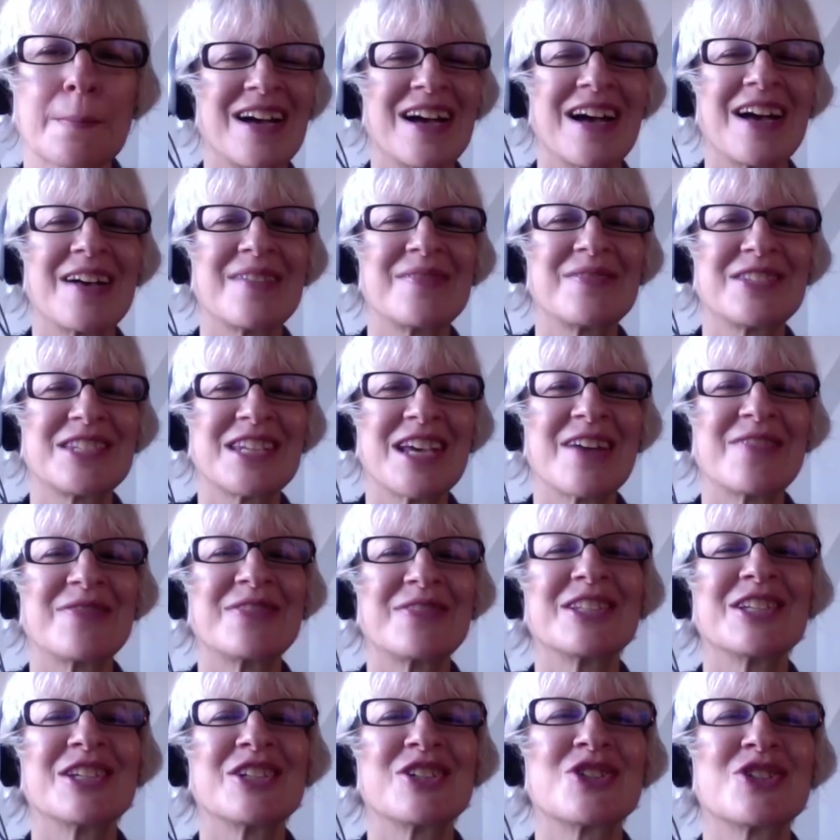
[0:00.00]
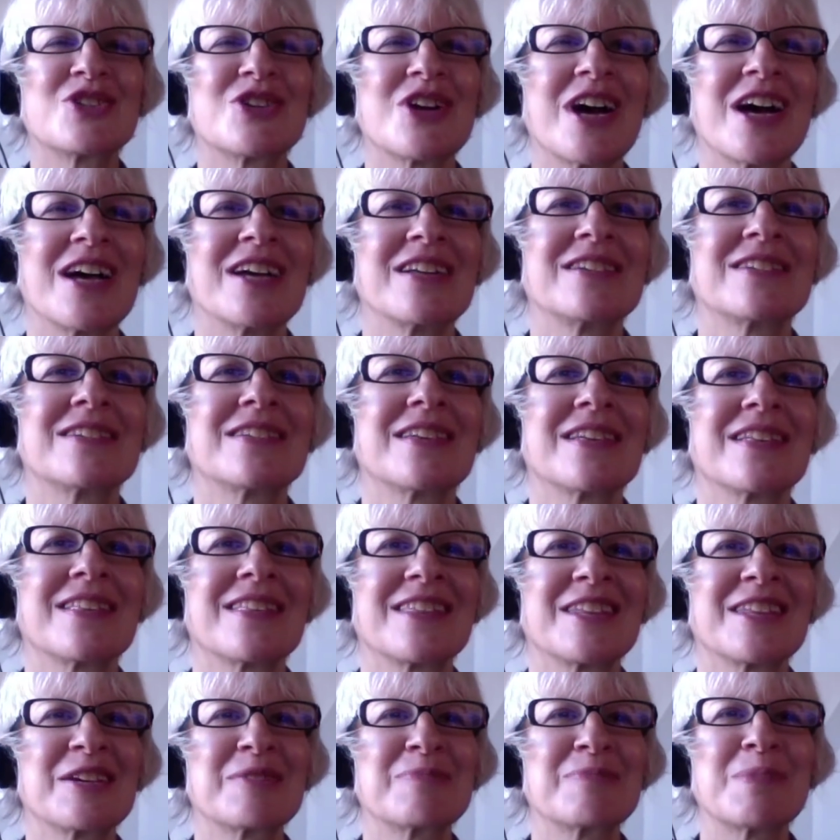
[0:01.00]
I've definitely tried to
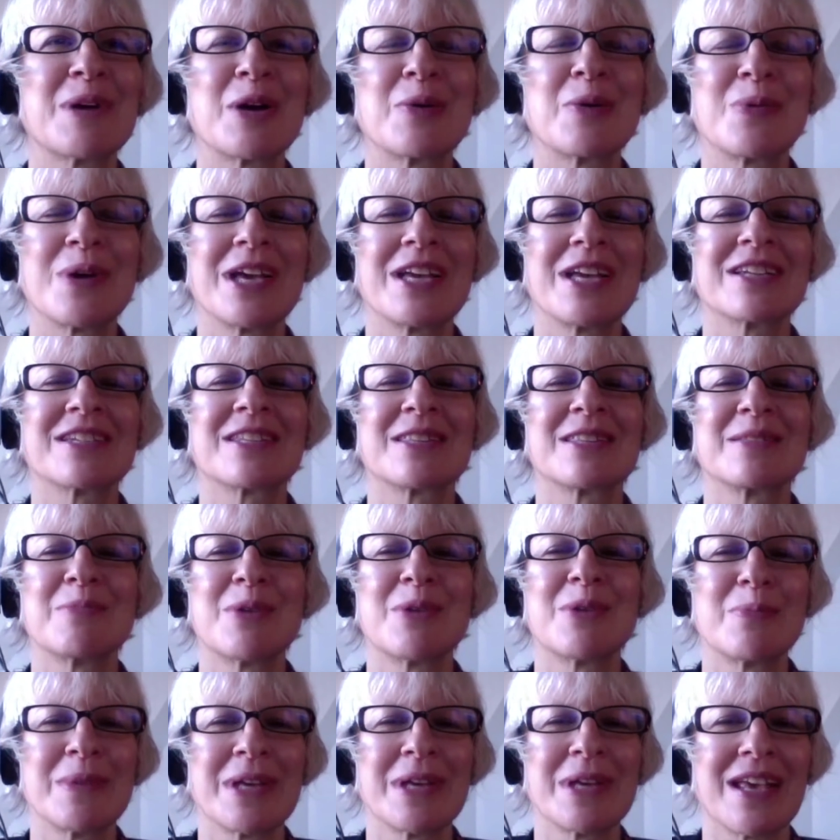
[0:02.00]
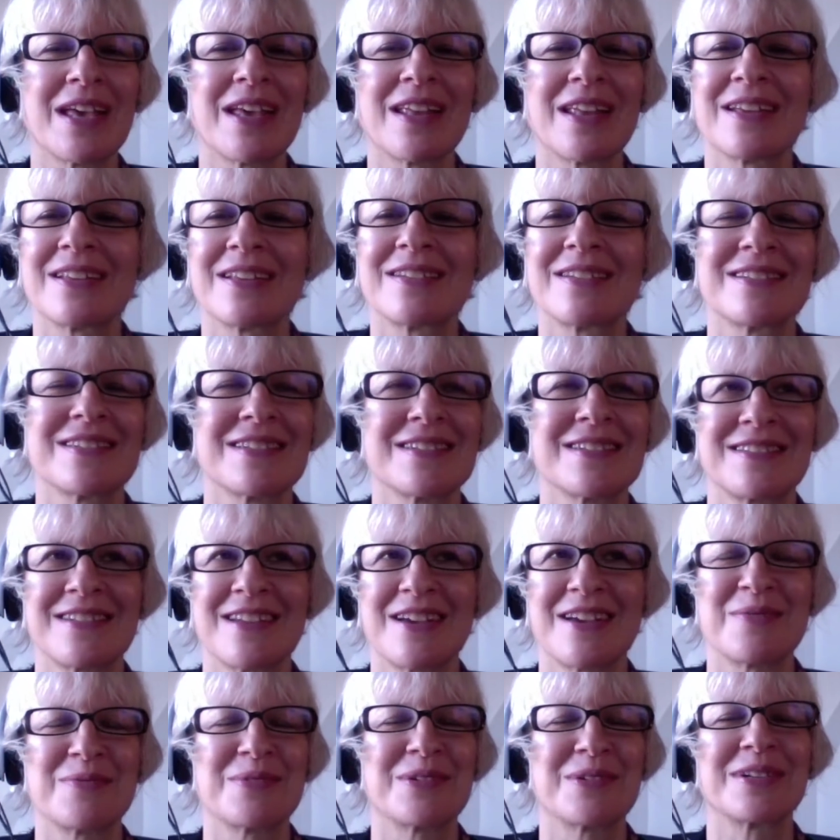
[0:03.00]
think my way into the moment, and it does
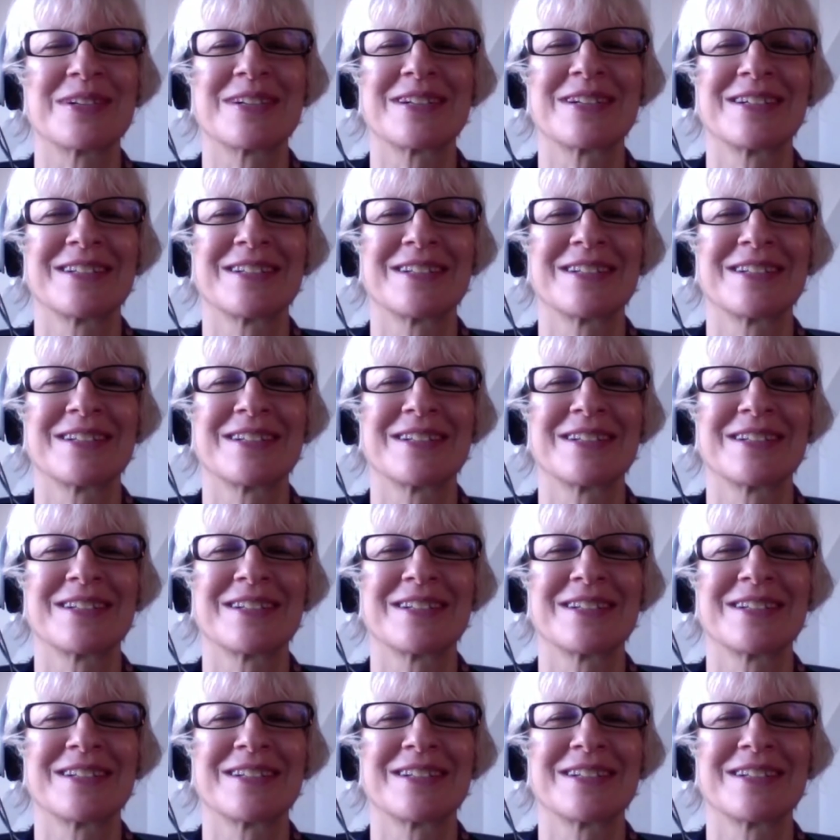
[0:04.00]
not work.